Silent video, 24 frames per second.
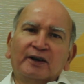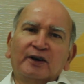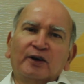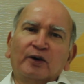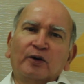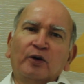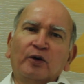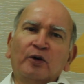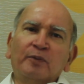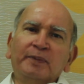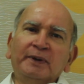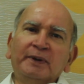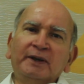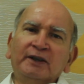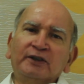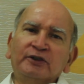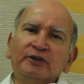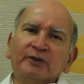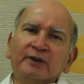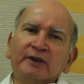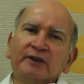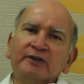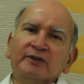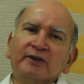Open
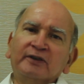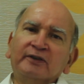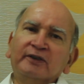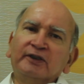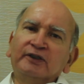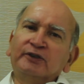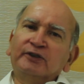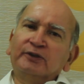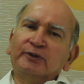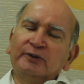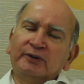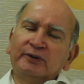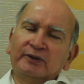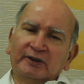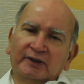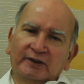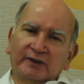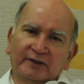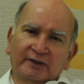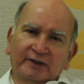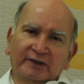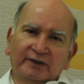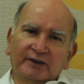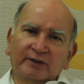educational
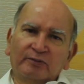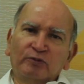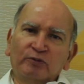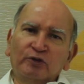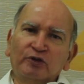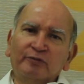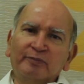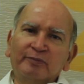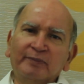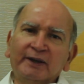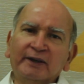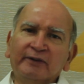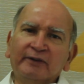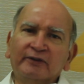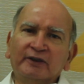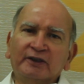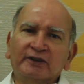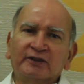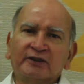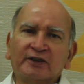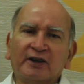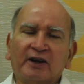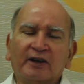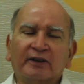resources is a movement which
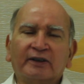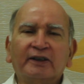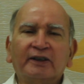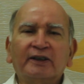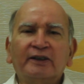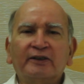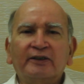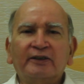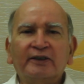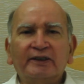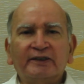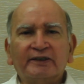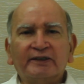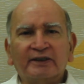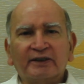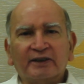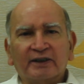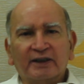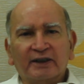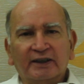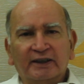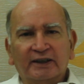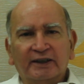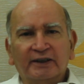started
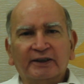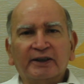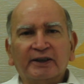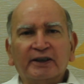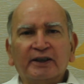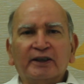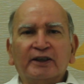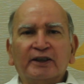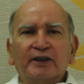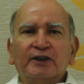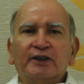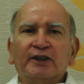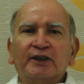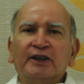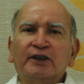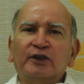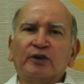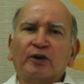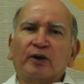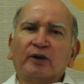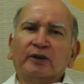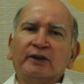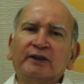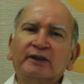recently in
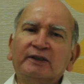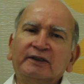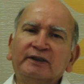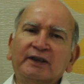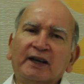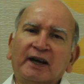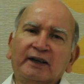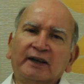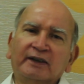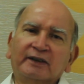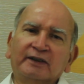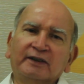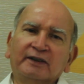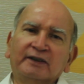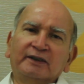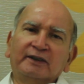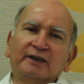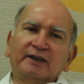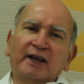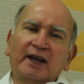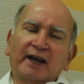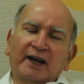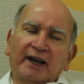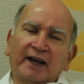order that
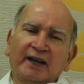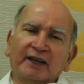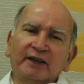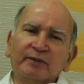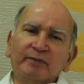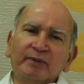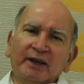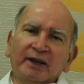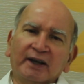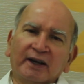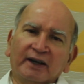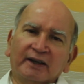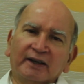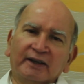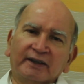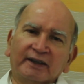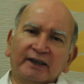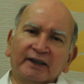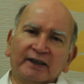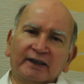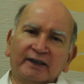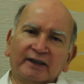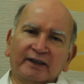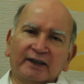academic
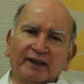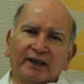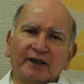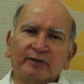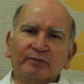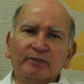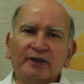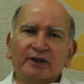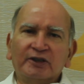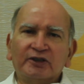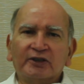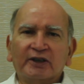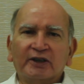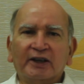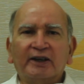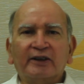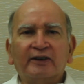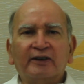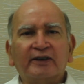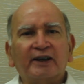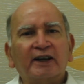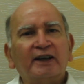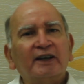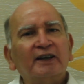content can be shared
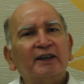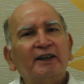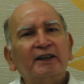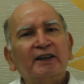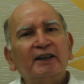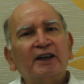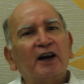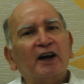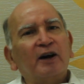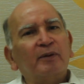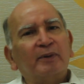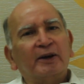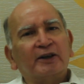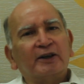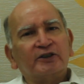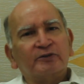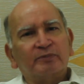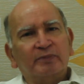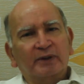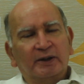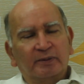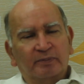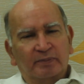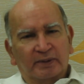readily amongst
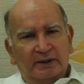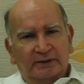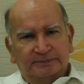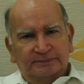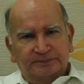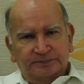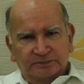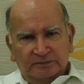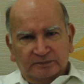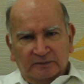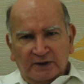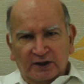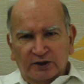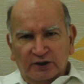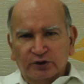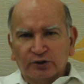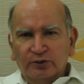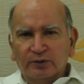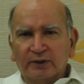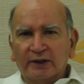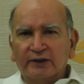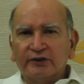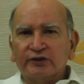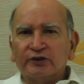people. The
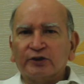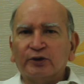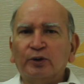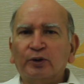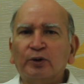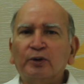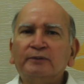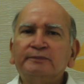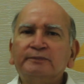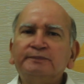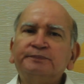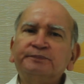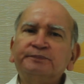UNESCO,